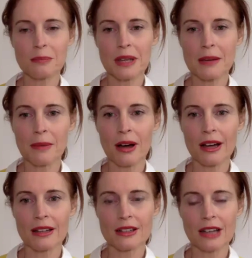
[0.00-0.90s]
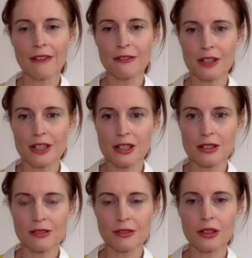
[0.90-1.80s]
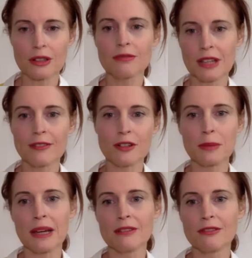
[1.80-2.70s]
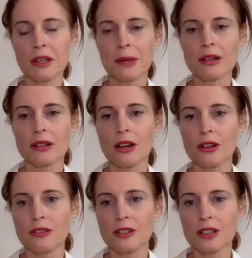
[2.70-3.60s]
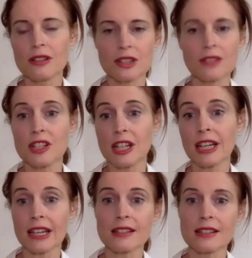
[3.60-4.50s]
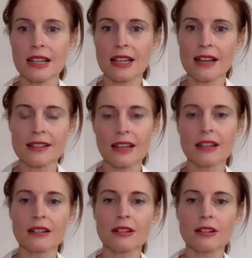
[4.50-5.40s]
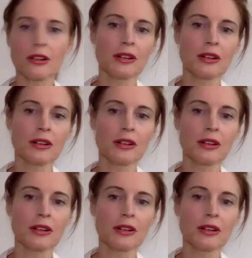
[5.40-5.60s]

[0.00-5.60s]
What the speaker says: BMI average for the average male and female over sort of the decades, has that gone